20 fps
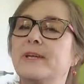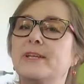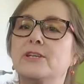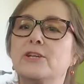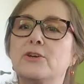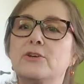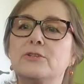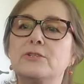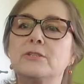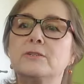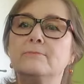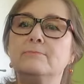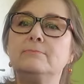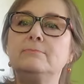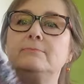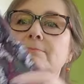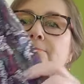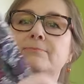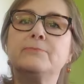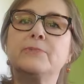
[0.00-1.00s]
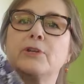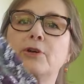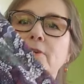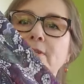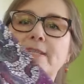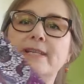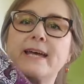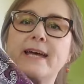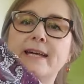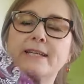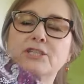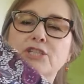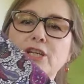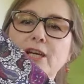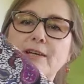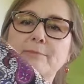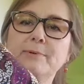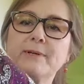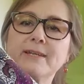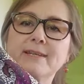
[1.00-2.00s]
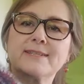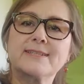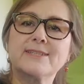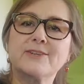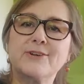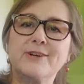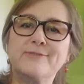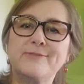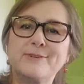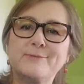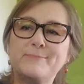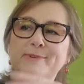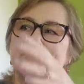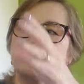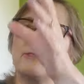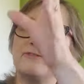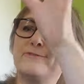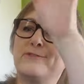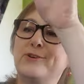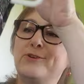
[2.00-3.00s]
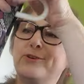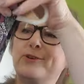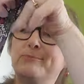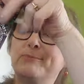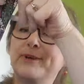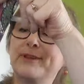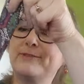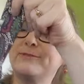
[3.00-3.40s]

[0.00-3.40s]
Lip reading: but no dart shaping. Sorry, I've got a bit of a frog in my